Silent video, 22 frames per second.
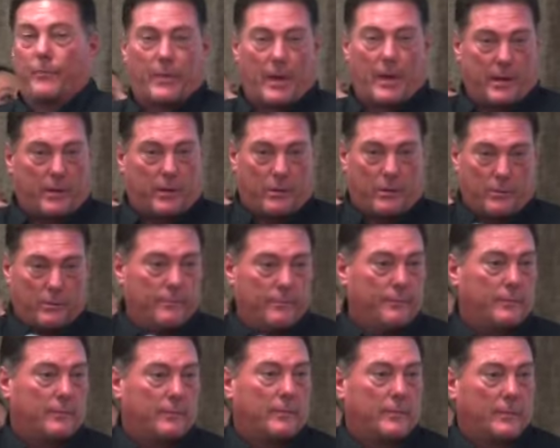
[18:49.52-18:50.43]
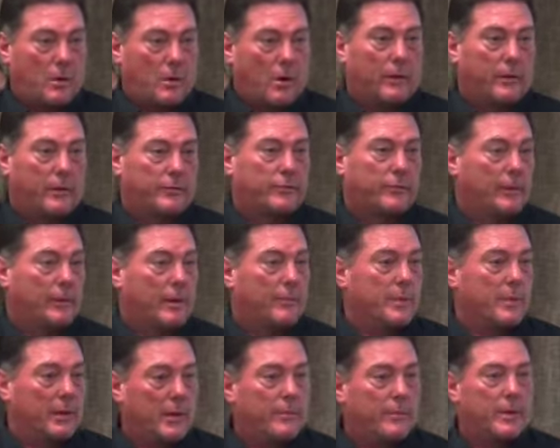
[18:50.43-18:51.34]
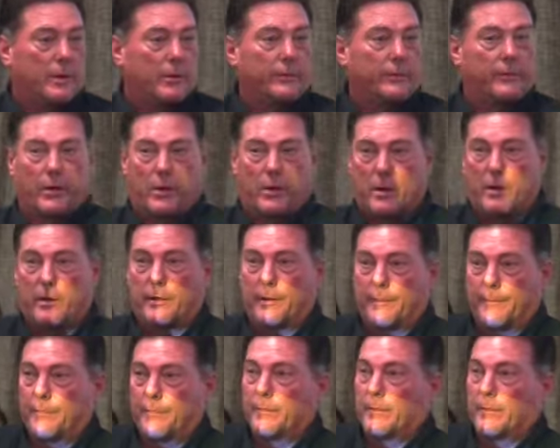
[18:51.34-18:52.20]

thank you, college, for letting me come here and talk.